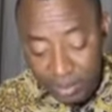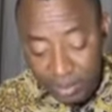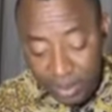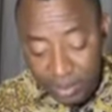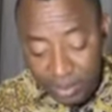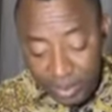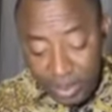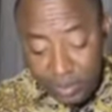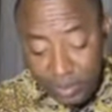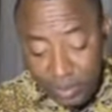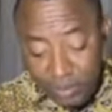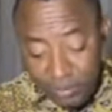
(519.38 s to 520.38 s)
must be dealt
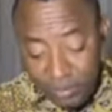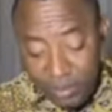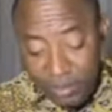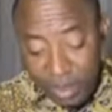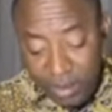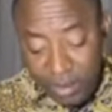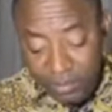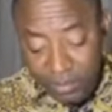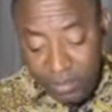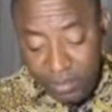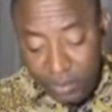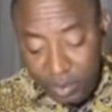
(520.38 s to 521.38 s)
with phone by
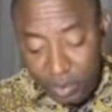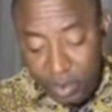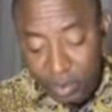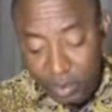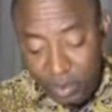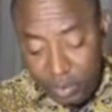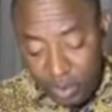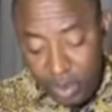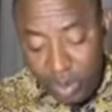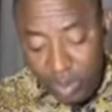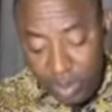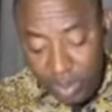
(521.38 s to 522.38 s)
phone, door to
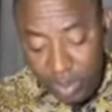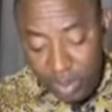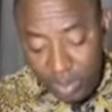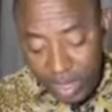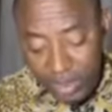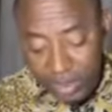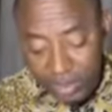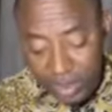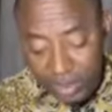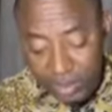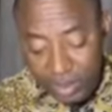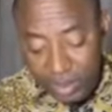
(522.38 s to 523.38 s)
door. 30
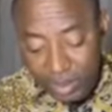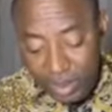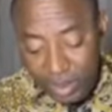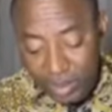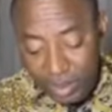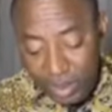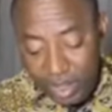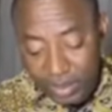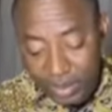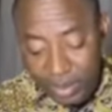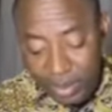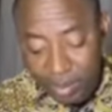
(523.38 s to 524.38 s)
seconds attention
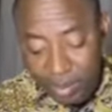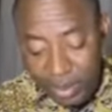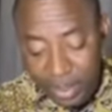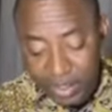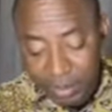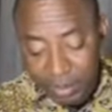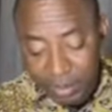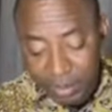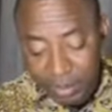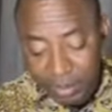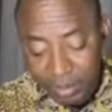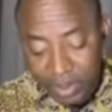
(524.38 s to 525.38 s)
catches sound bites.
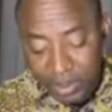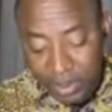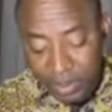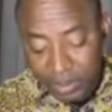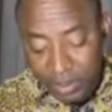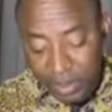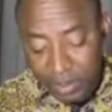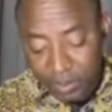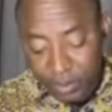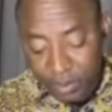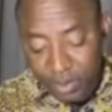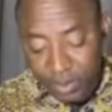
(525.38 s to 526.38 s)
Public places, places
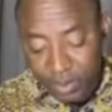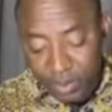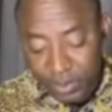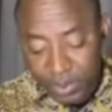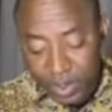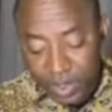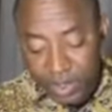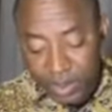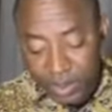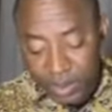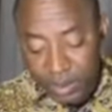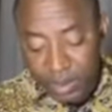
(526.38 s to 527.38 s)
of worship, especially
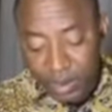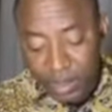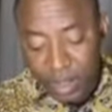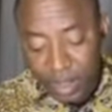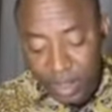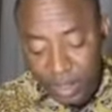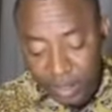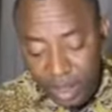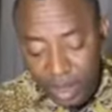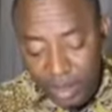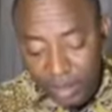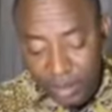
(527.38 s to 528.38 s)
the North.
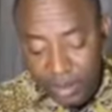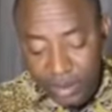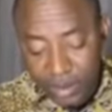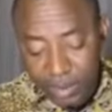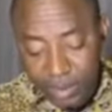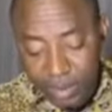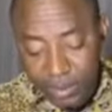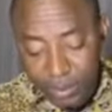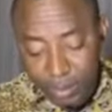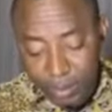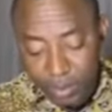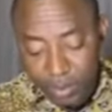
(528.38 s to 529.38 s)
Direct interjection of
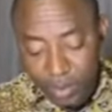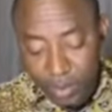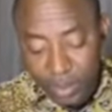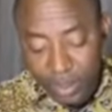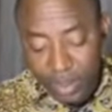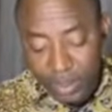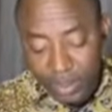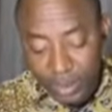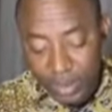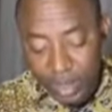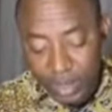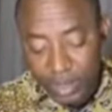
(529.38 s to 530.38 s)
support to all
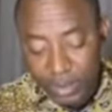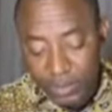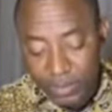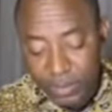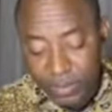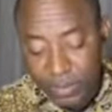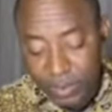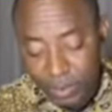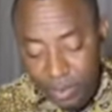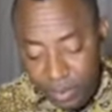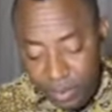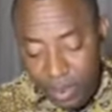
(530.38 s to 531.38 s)
AAC candidates for
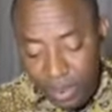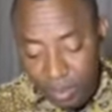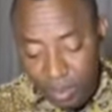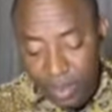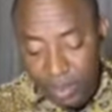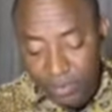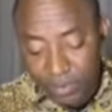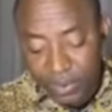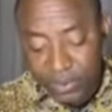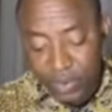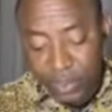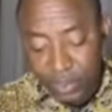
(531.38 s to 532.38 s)
co-campaign.
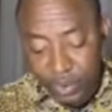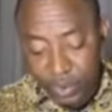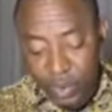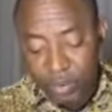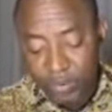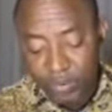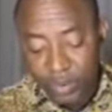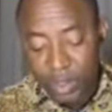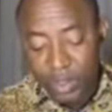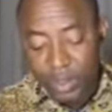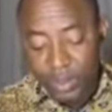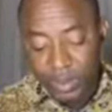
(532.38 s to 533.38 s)
Victory is sure for
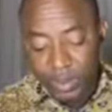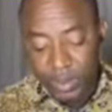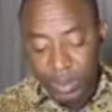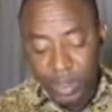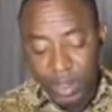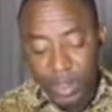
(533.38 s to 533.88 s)
AAC.